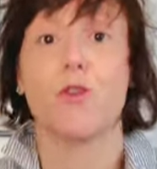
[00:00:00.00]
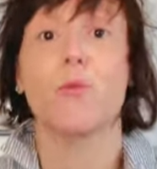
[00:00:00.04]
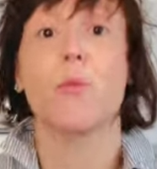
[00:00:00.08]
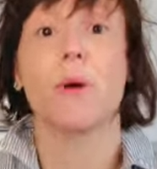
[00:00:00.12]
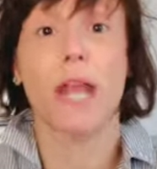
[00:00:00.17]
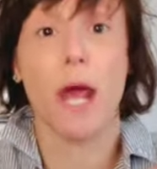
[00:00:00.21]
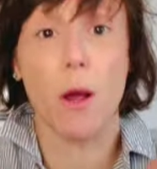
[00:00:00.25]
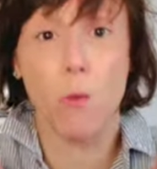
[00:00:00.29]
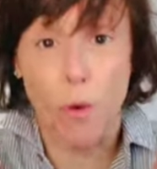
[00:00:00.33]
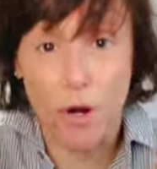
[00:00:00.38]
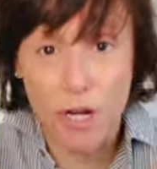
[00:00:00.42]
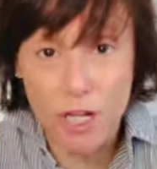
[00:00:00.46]
But
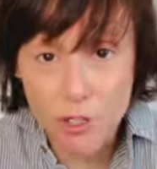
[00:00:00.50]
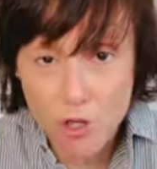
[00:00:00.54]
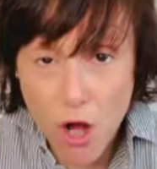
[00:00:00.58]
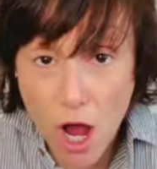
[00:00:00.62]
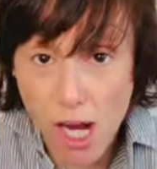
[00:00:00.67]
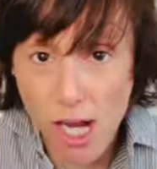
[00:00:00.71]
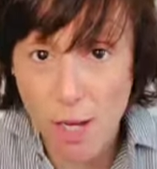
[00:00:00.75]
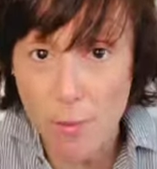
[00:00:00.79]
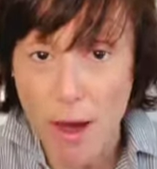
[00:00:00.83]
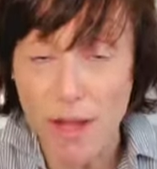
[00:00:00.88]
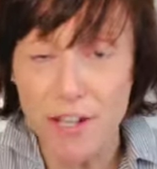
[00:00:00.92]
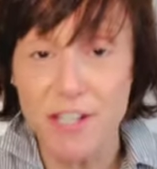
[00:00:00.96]
I want to
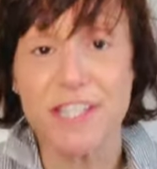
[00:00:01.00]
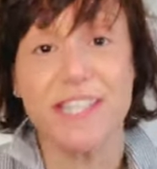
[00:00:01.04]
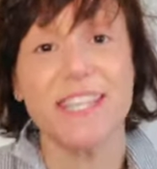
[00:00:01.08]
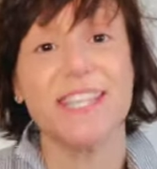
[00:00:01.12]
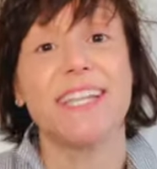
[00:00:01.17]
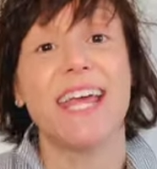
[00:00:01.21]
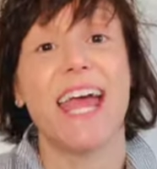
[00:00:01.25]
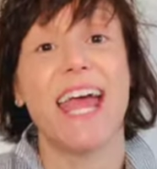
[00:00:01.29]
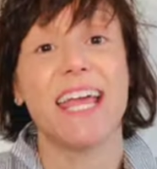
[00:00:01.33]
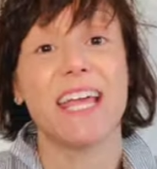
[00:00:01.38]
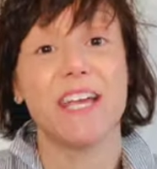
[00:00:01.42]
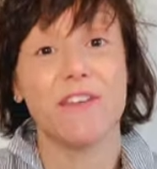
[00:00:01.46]
talk about it
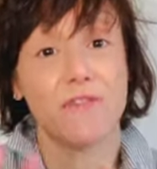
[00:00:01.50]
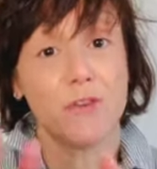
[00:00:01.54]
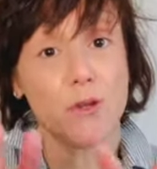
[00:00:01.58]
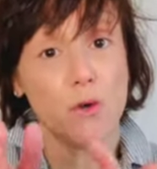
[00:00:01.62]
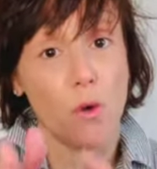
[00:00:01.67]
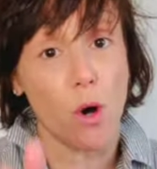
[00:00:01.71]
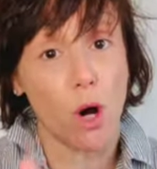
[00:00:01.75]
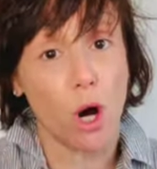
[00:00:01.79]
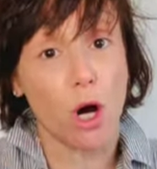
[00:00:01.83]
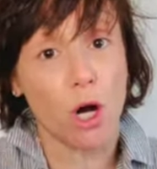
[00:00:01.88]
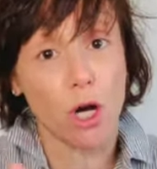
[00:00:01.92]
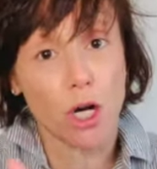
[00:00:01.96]
today. If
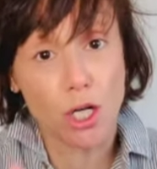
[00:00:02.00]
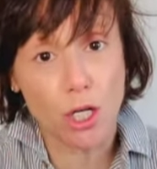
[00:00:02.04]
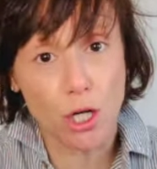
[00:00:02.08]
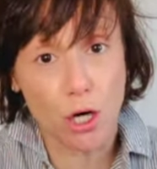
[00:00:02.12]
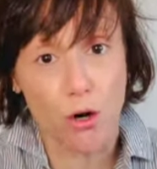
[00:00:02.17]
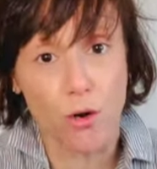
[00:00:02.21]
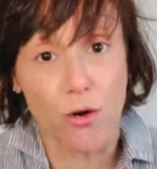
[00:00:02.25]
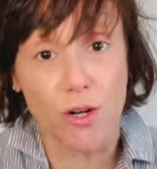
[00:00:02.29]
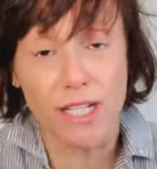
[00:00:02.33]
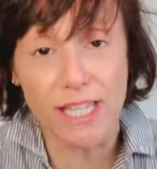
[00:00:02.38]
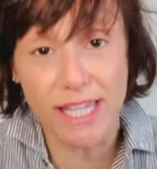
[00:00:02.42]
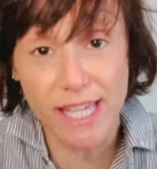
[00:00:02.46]
you are
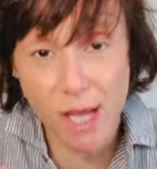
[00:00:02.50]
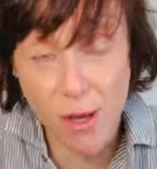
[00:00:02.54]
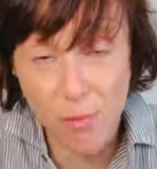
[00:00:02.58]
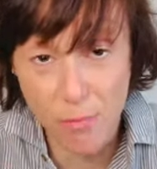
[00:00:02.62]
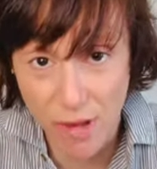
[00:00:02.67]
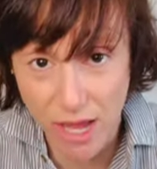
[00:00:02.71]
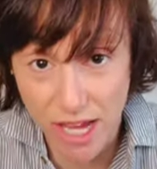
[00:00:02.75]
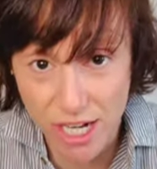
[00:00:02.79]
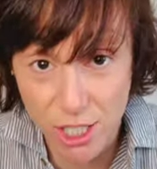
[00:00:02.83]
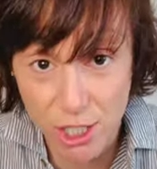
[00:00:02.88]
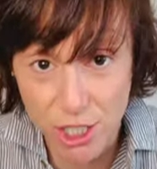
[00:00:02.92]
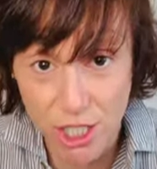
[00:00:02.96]
currently a
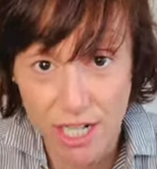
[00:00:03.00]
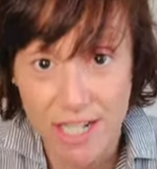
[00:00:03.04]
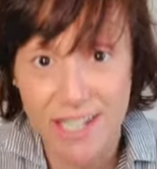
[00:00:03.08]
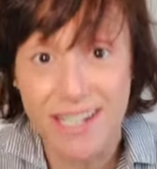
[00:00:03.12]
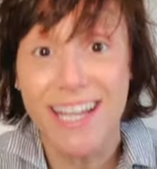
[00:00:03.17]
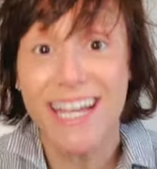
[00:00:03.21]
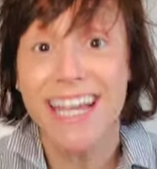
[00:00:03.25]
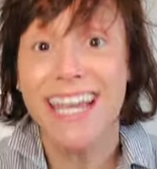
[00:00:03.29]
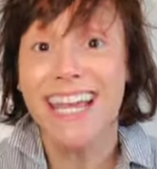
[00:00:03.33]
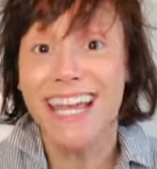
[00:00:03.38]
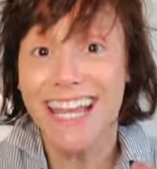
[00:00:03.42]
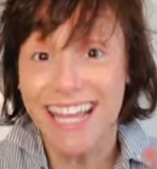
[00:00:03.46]
patient
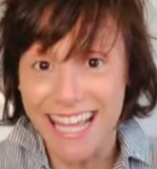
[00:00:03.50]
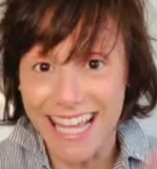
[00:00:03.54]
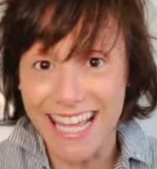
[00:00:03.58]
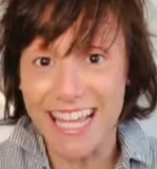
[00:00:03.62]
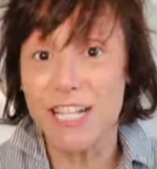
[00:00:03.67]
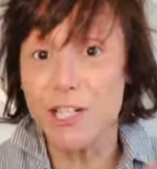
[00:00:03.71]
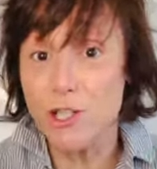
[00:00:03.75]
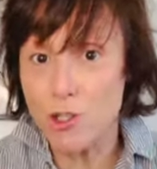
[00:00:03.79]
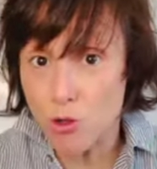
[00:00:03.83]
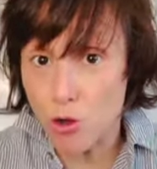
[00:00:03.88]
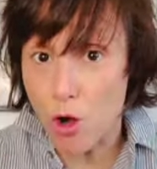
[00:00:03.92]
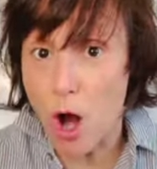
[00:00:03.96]

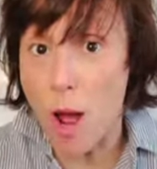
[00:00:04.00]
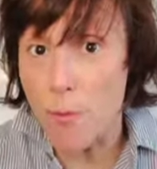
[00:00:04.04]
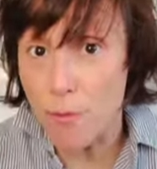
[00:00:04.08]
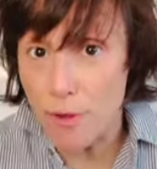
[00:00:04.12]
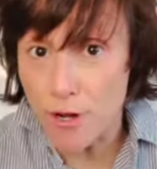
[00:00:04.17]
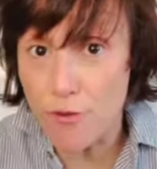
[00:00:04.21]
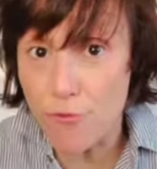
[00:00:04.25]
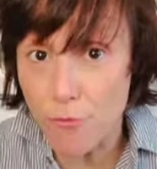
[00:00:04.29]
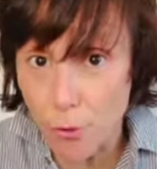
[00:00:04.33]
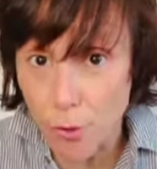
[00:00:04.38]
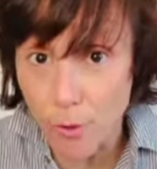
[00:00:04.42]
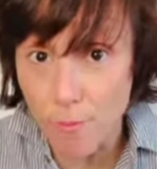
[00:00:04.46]
in
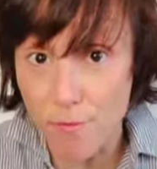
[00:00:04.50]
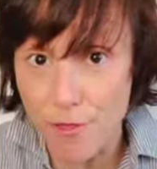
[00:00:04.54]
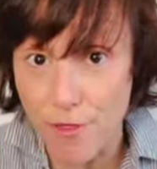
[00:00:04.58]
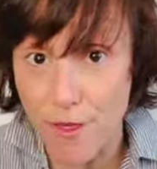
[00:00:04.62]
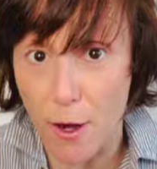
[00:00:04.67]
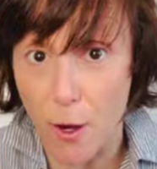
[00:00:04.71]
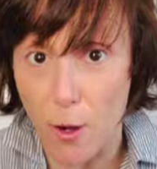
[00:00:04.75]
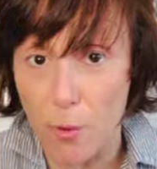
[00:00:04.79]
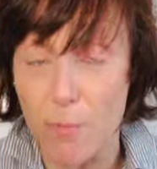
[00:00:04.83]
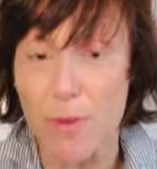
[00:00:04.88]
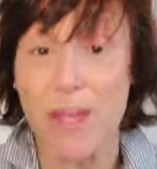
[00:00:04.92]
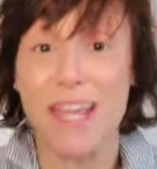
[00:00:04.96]
trauma-informed
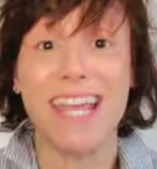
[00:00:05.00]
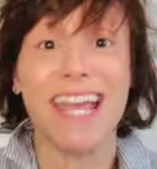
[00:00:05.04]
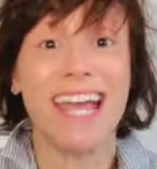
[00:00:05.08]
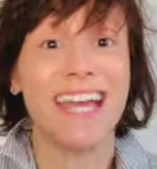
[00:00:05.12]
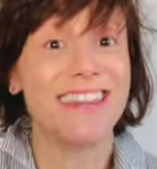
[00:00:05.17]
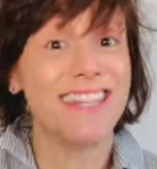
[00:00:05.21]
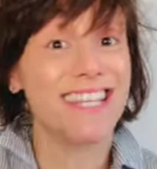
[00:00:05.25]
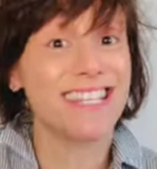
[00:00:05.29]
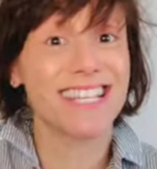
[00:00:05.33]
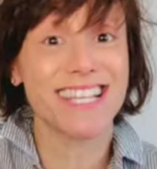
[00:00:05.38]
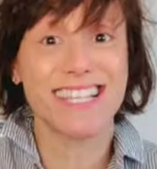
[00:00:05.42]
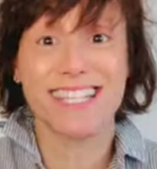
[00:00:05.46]
therapy,
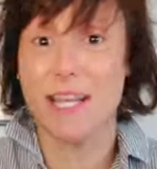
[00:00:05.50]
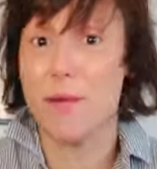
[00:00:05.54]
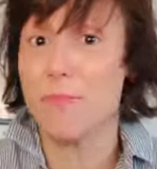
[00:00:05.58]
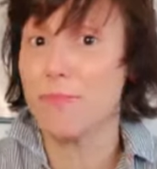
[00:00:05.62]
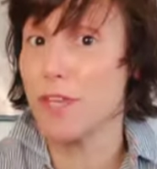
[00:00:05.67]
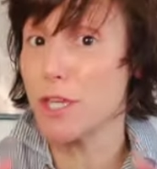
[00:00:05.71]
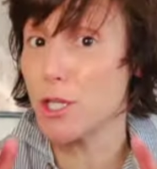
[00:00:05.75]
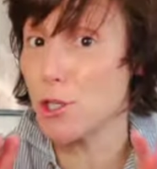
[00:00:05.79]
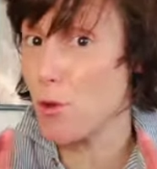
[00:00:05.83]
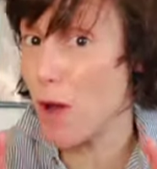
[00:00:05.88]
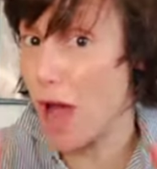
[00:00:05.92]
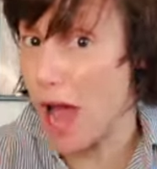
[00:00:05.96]
and this is
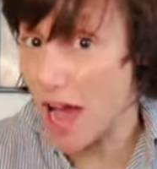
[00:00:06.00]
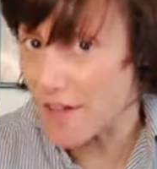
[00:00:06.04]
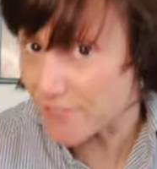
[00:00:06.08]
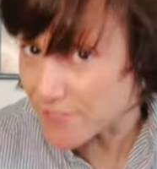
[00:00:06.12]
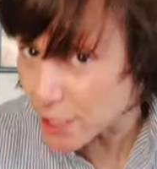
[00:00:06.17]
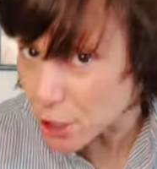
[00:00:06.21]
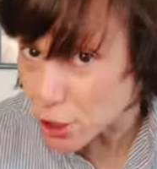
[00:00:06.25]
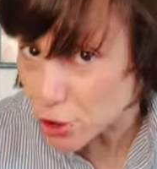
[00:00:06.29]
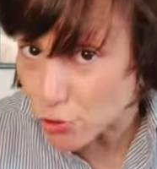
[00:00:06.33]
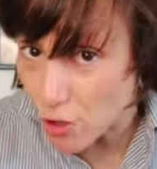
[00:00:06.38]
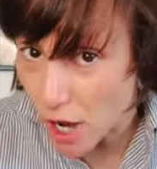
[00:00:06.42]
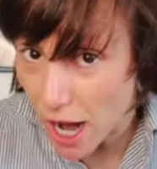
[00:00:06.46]
something you haven't
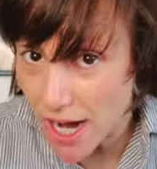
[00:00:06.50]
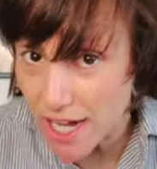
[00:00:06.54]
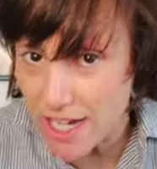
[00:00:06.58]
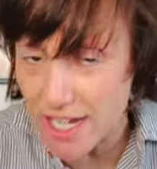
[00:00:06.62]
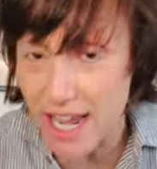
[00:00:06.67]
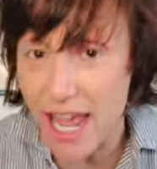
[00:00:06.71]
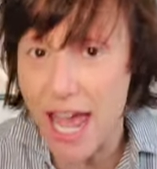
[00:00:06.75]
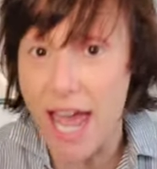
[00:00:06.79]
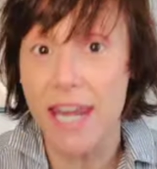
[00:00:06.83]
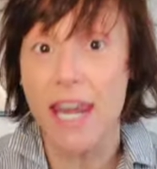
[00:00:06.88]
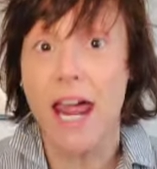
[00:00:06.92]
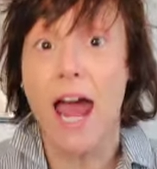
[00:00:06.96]
tried
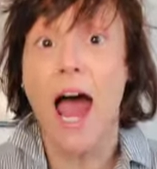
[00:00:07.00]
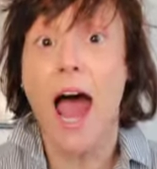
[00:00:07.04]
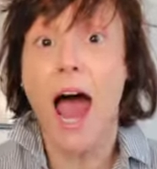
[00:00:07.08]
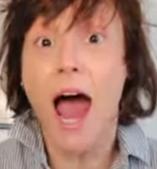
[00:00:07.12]
yet,